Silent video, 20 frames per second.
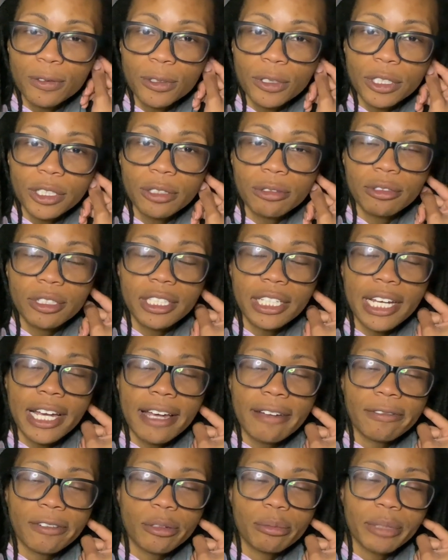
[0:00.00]
for you with
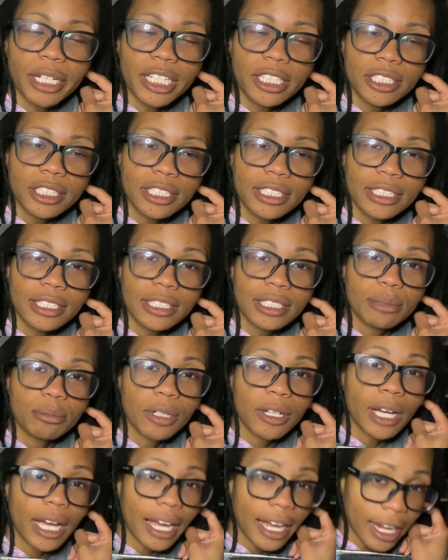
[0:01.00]
affirmations
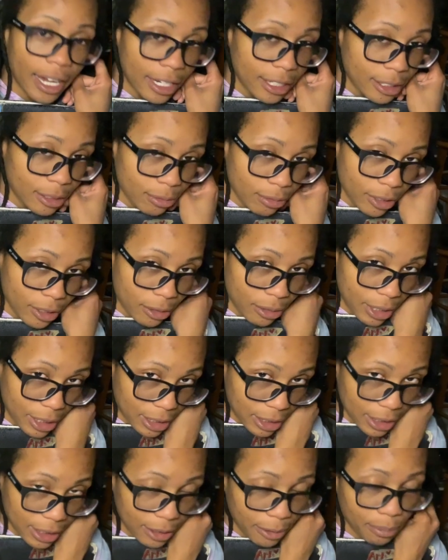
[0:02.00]
as
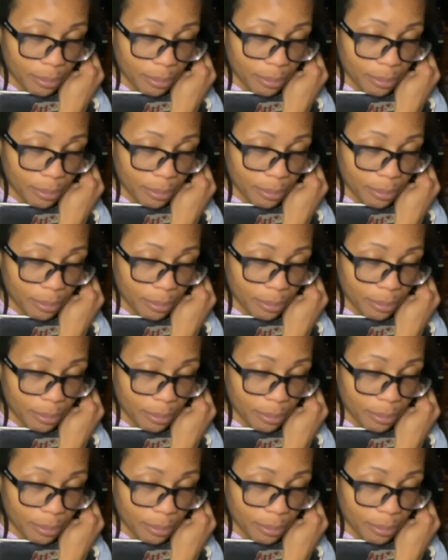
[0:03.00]
requested.